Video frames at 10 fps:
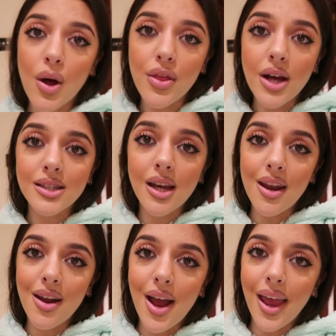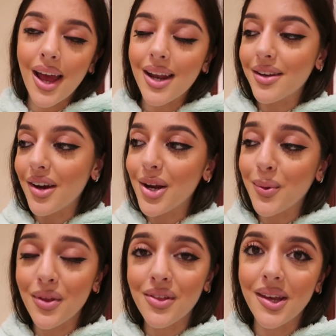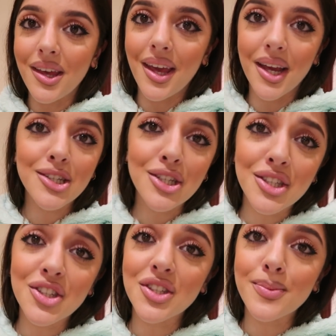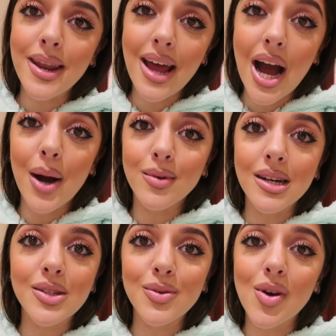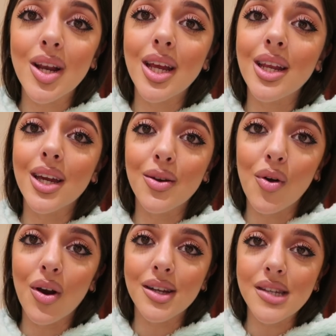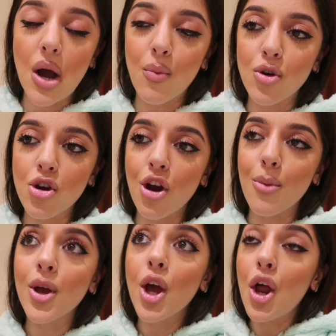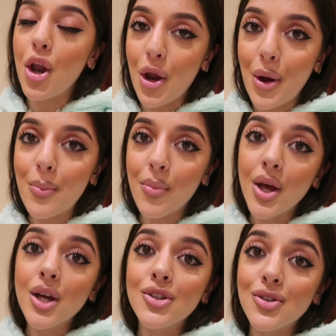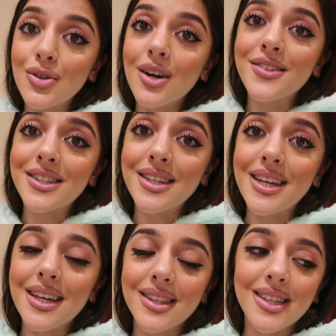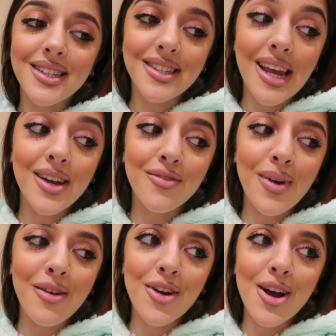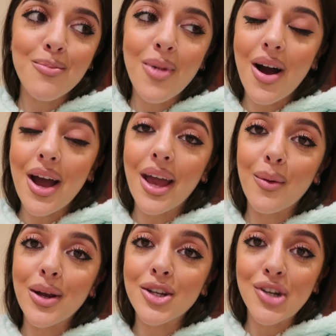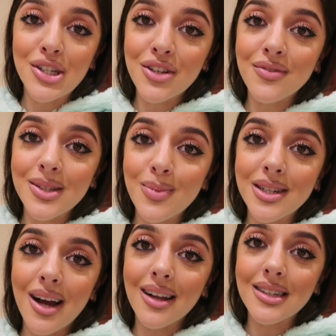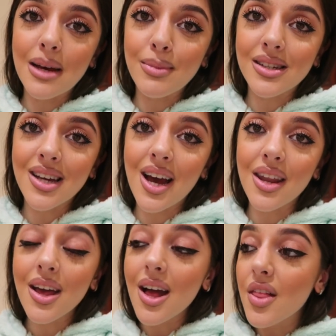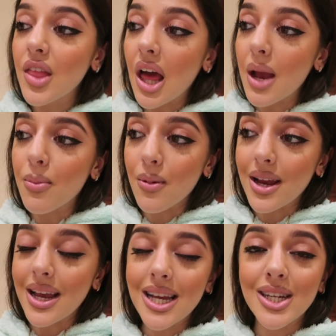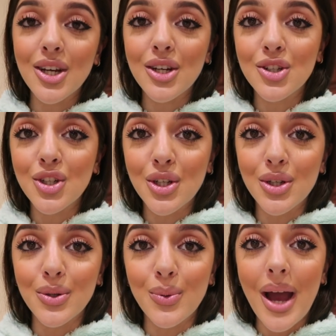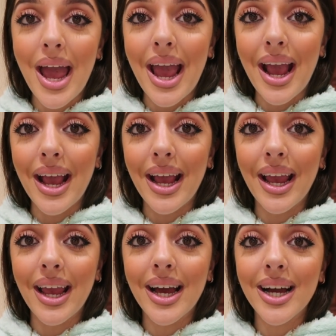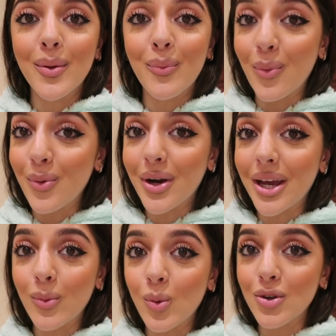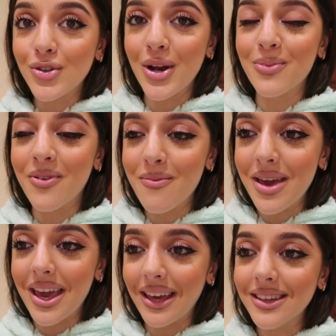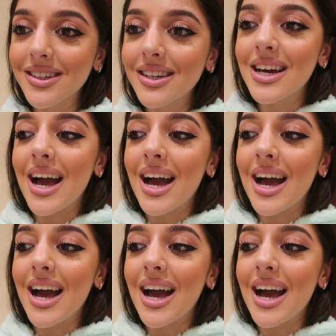12:30 at night, and I know what you're thinking, she's just spent hours cleaning and organizing her wardrobe. Nope. Soon after seeing the state of my room, I went and tried to convince my dad to let me turn the library into a walk-in wardrobe for me,